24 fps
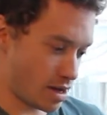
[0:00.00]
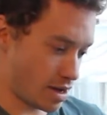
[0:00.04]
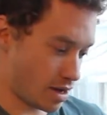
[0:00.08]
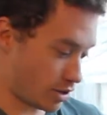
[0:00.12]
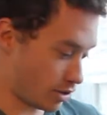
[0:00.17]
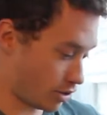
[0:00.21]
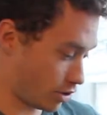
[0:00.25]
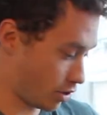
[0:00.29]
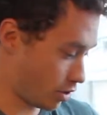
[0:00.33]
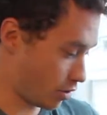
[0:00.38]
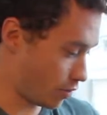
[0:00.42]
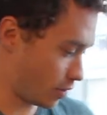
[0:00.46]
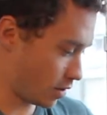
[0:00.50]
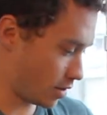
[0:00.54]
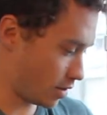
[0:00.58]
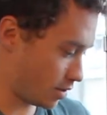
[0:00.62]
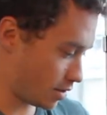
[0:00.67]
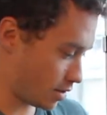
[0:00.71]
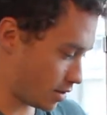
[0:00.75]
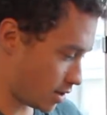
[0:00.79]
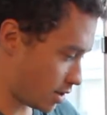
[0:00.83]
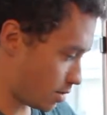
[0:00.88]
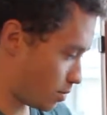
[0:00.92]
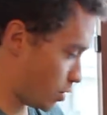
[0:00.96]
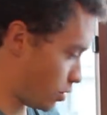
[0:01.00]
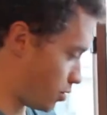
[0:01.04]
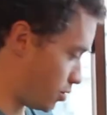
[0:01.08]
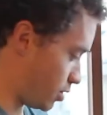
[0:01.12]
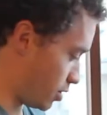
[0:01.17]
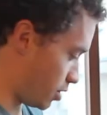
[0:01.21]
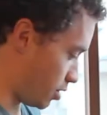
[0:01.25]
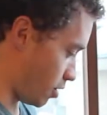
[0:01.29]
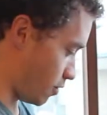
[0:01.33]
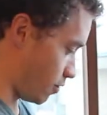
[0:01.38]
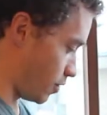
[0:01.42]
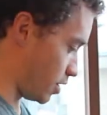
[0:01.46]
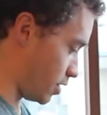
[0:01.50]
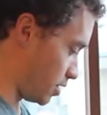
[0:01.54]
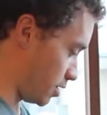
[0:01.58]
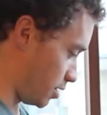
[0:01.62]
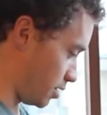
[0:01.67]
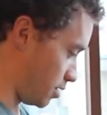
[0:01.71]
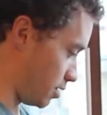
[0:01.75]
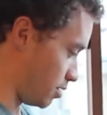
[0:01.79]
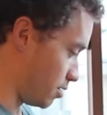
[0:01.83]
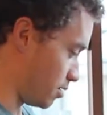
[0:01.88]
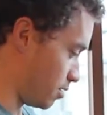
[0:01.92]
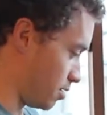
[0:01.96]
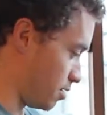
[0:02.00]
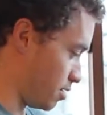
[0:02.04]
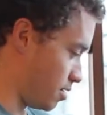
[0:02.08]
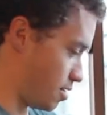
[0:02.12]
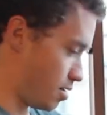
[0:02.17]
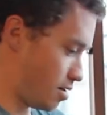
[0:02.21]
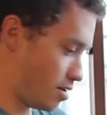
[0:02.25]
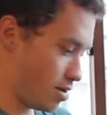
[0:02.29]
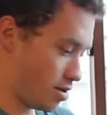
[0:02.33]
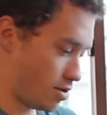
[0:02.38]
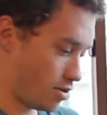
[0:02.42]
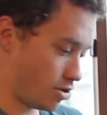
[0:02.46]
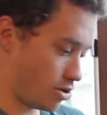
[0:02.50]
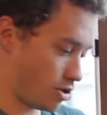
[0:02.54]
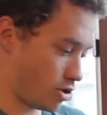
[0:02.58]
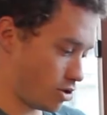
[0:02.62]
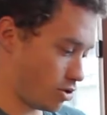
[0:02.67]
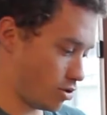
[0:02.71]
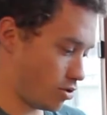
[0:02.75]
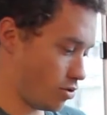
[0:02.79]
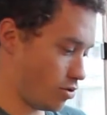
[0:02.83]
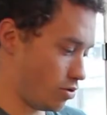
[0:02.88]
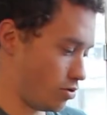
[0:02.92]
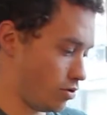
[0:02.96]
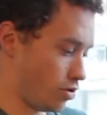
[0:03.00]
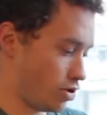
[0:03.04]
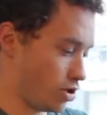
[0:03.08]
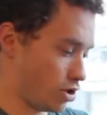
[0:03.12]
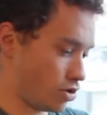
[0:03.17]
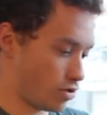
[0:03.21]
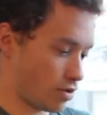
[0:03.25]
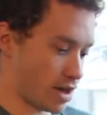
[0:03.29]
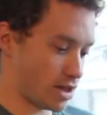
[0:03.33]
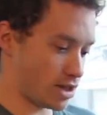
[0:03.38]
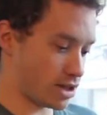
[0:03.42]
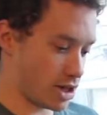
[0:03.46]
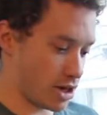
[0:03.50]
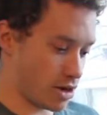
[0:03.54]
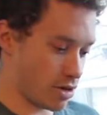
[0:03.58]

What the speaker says: a surface, a smooth surface, to stretch